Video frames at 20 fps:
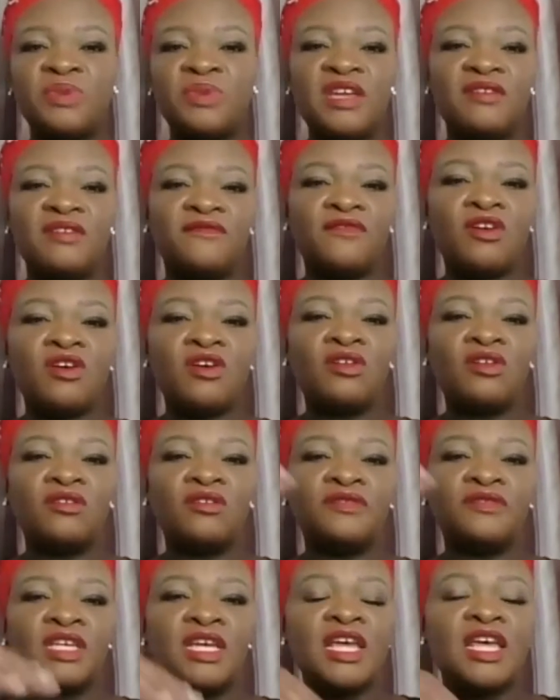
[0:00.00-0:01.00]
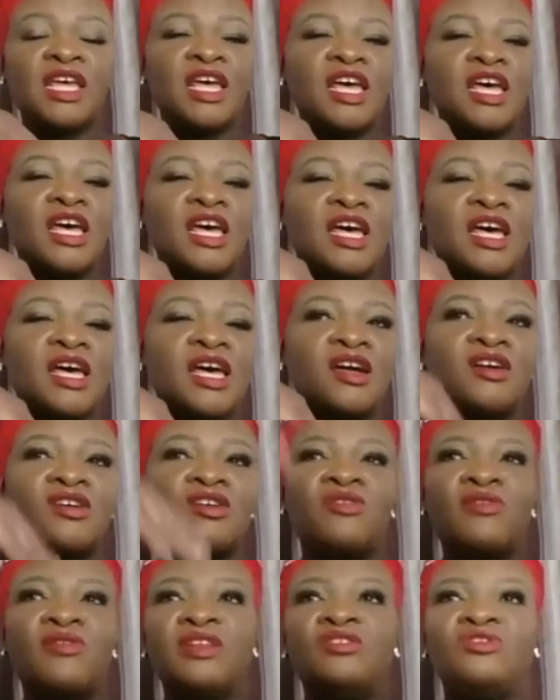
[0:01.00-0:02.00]
involved,
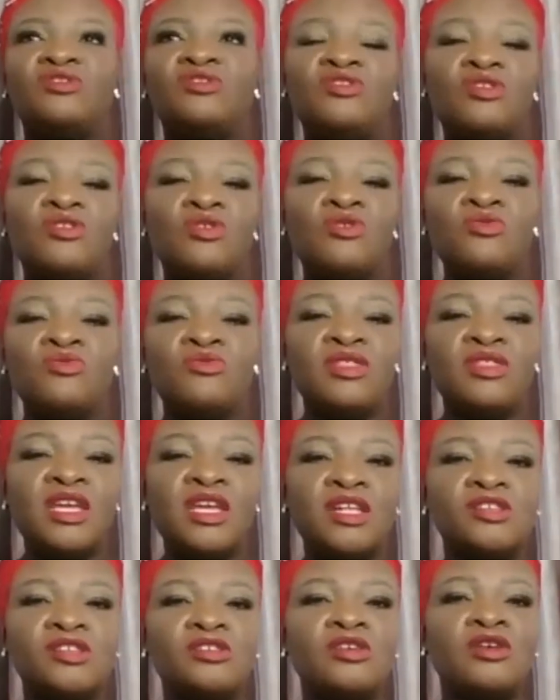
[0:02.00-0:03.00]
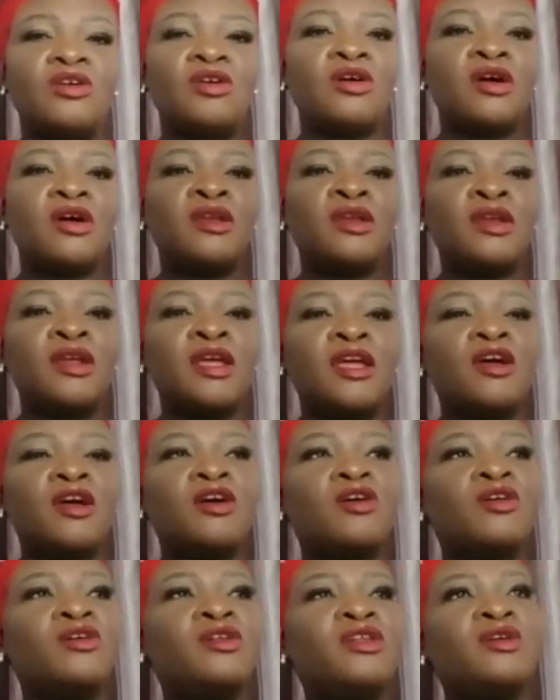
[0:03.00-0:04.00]
go and do your own thing, and so on.
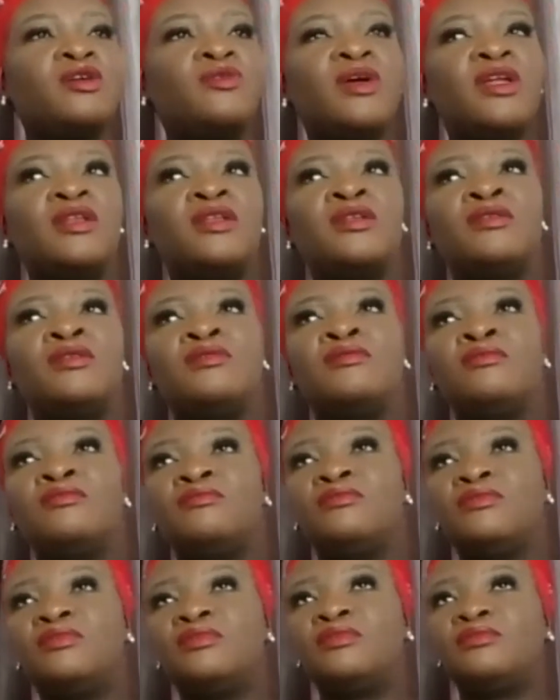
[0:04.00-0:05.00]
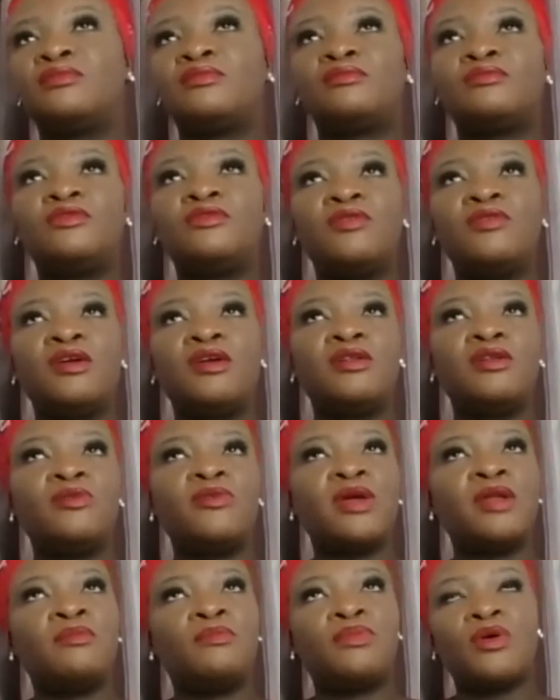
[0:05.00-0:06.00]
Only when
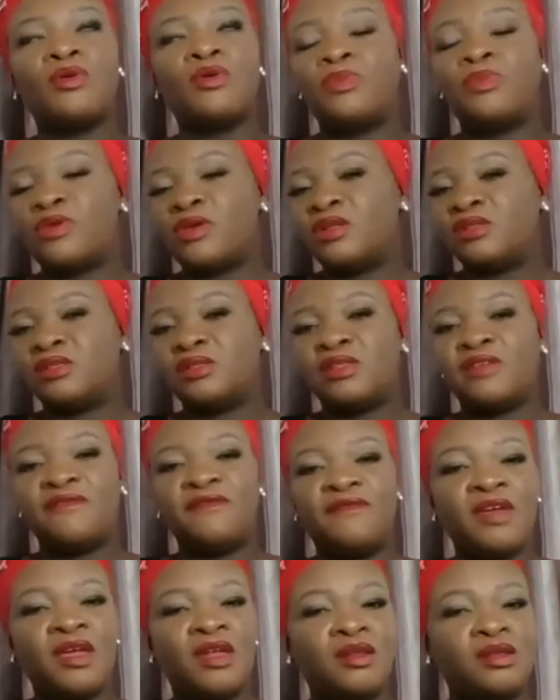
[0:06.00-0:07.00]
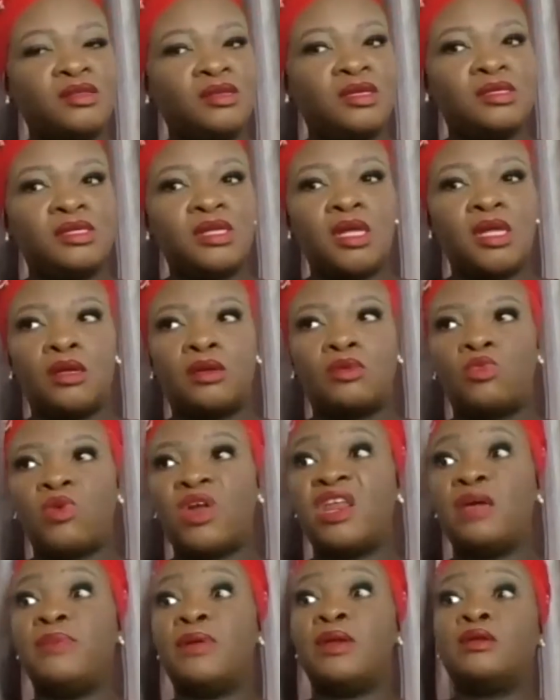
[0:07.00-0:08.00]
Popo hits the fan and he's like,
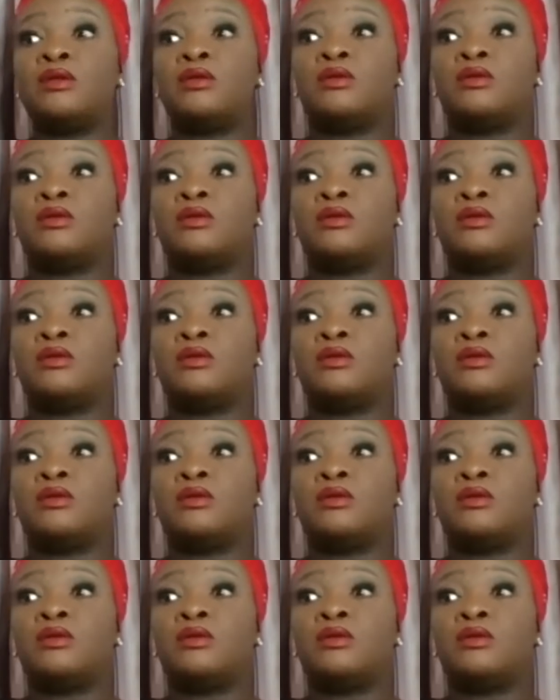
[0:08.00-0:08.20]
what happened?